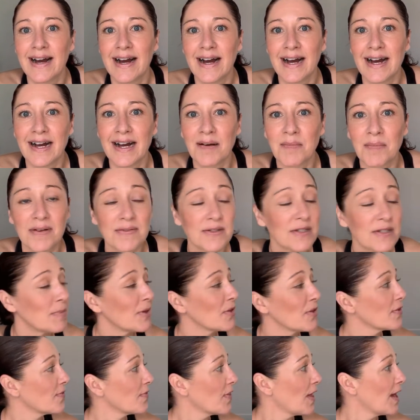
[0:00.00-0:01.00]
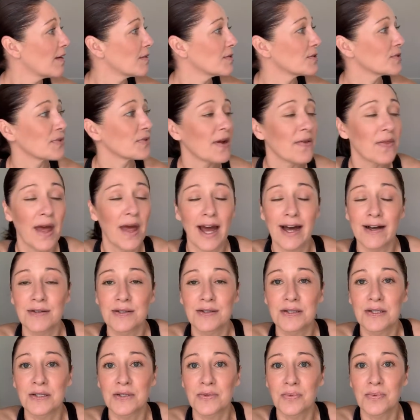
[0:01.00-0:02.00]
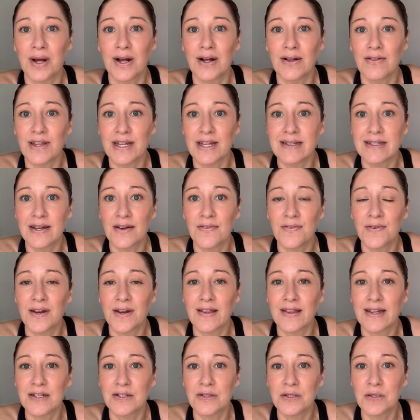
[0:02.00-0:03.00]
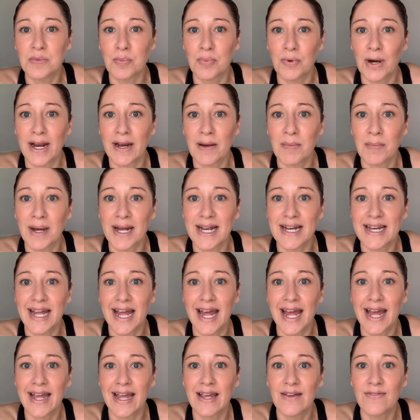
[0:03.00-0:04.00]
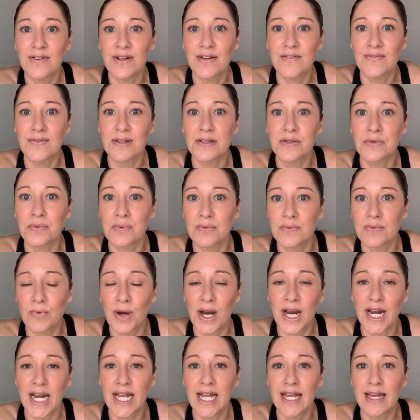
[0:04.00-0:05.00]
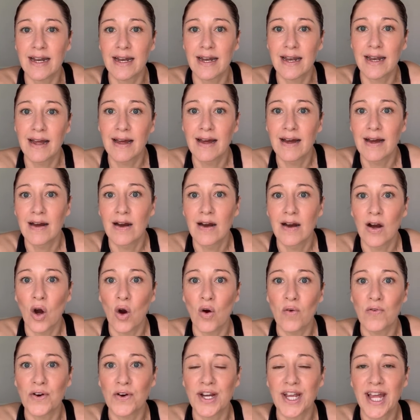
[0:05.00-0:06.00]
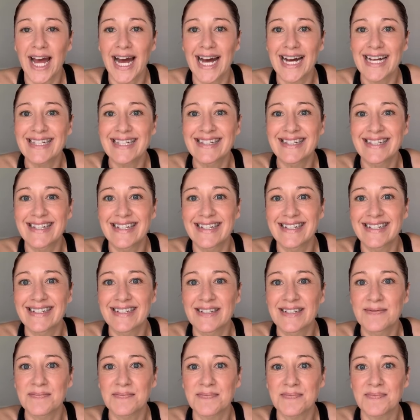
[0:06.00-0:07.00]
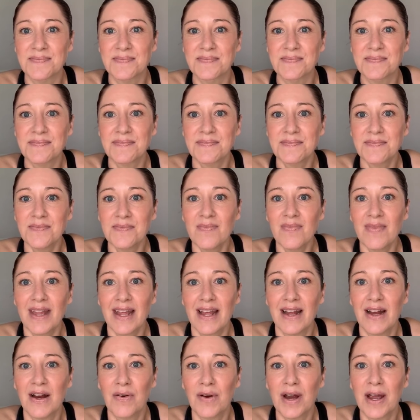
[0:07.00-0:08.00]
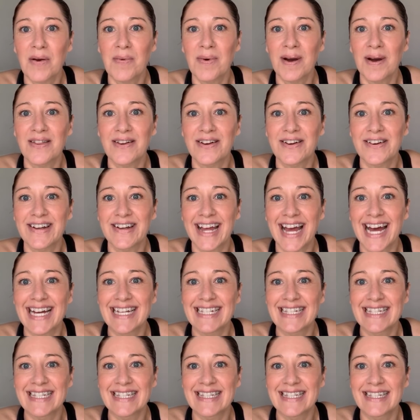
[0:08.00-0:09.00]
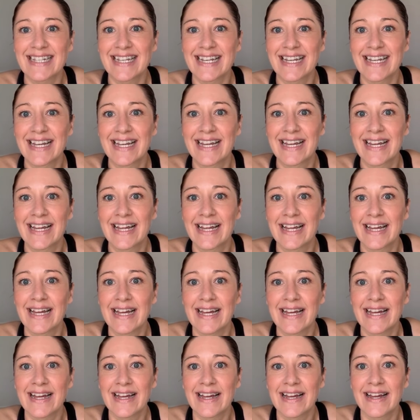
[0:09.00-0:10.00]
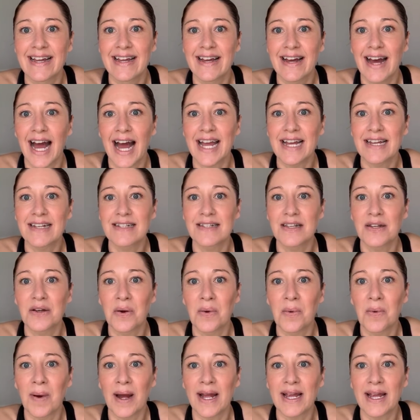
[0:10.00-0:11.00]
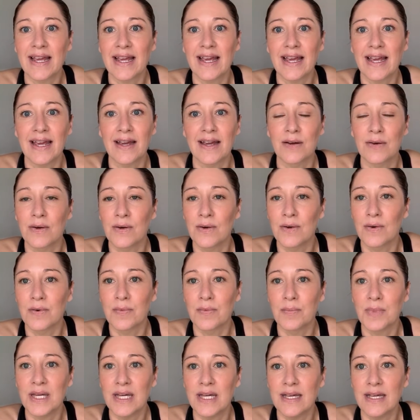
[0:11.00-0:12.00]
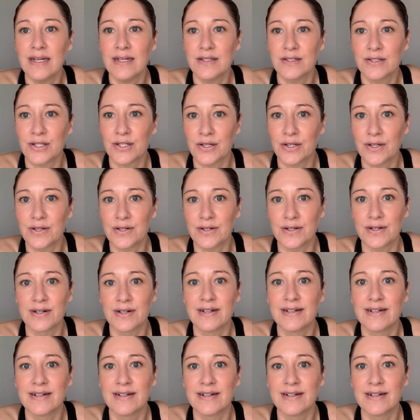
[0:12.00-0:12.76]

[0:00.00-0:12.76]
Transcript: Um, some other flowers around the house as well. They definitely just brighten my day, even if it's rainy and overcast. Great weather, yes. Hikes in Hawaii. Oh, me too.